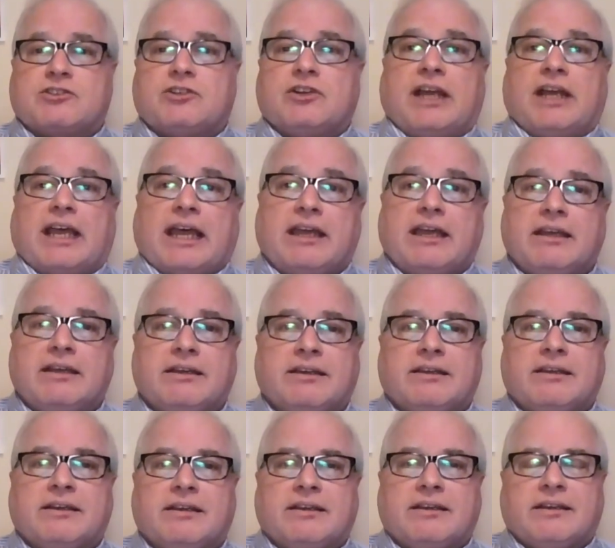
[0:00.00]

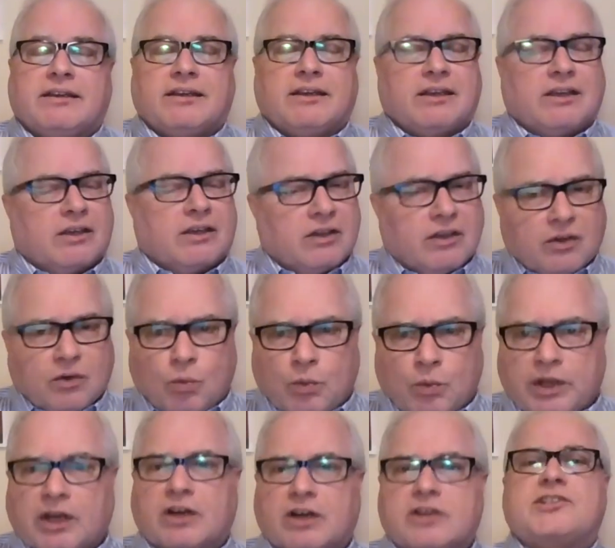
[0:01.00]
yesterday,
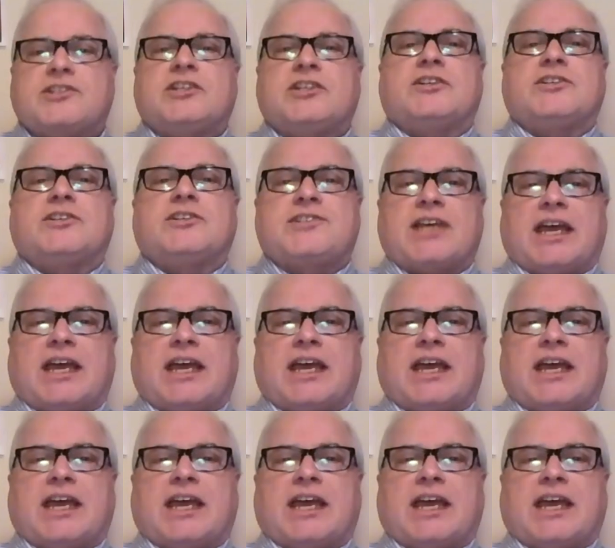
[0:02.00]
we are still